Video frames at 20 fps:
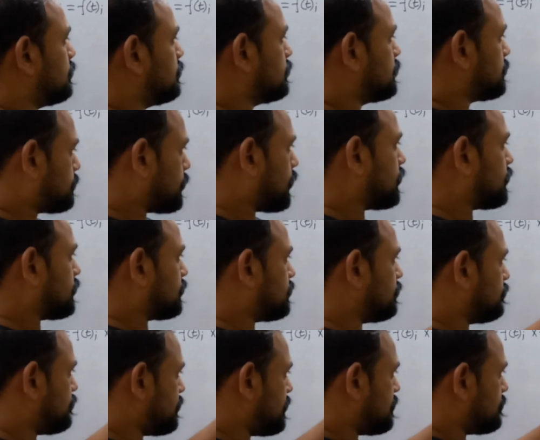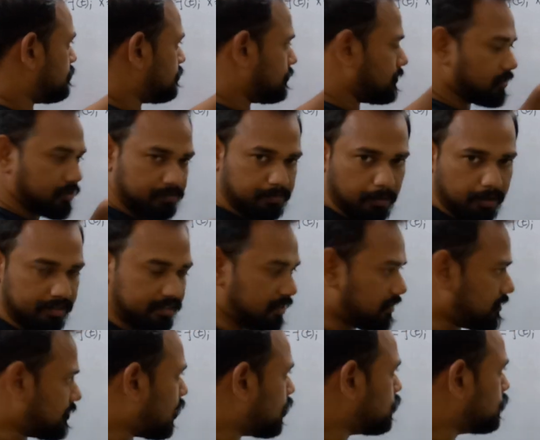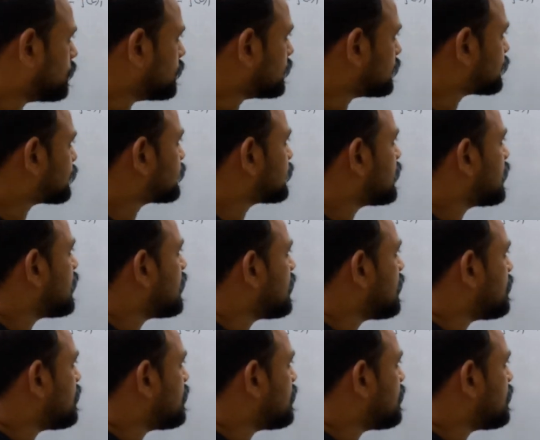the product of them, is pointing downwards.